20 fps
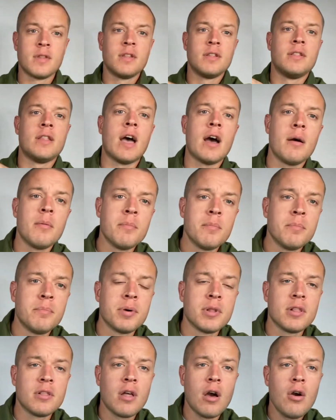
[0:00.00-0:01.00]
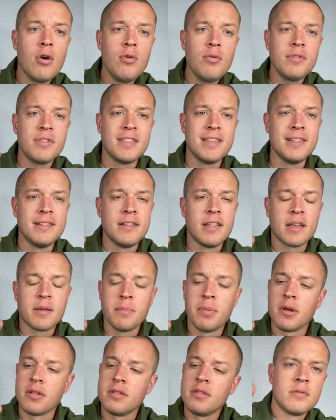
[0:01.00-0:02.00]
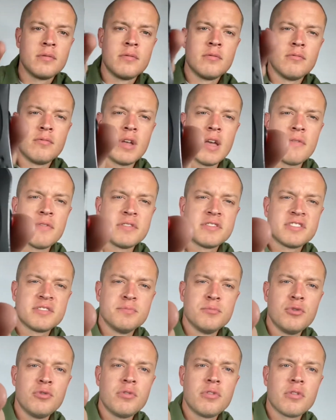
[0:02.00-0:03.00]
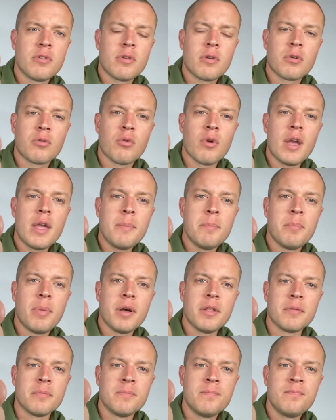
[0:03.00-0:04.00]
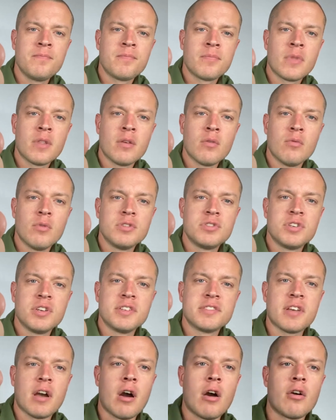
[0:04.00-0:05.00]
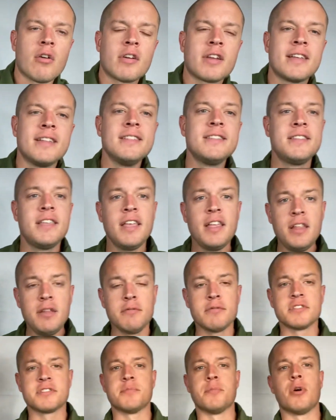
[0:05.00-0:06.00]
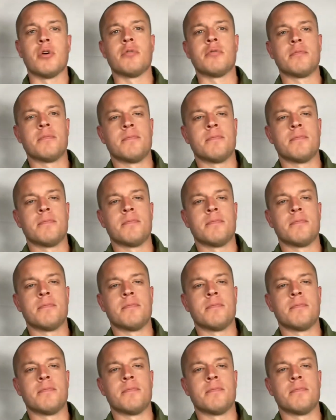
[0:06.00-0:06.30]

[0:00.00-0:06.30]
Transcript: Now, below the Nick button, we have a smoother gray button, which is our continuous mode.